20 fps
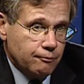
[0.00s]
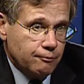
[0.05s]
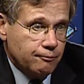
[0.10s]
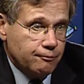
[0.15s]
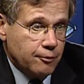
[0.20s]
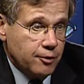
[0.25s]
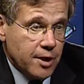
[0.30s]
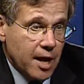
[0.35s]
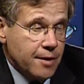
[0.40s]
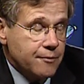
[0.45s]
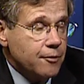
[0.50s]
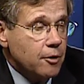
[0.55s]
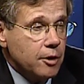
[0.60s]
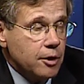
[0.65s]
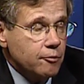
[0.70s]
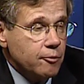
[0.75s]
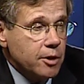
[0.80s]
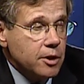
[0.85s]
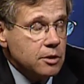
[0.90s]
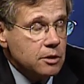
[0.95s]
for that
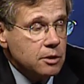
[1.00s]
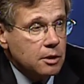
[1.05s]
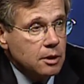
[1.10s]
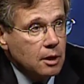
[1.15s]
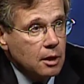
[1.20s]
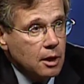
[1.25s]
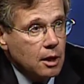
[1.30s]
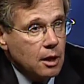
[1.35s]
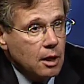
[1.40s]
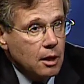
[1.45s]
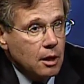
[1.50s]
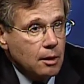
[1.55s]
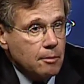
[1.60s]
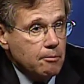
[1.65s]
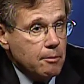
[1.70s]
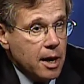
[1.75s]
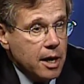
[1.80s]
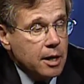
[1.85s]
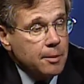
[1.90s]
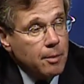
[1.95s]
very reason,
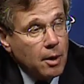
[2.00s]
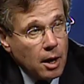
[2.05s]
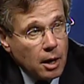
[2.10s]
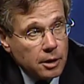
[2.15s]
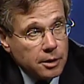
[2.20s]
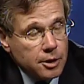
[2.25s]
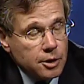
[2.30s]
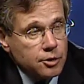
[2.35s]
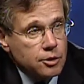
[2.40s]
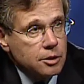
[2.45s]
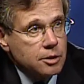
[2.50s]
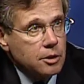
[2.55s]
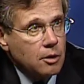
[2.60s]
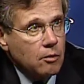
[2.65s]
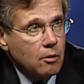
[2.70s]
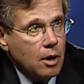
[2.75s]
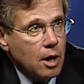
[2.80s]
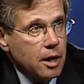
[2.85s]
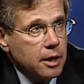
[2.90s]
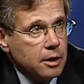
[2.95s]
many politicians
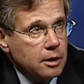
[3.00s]
don't like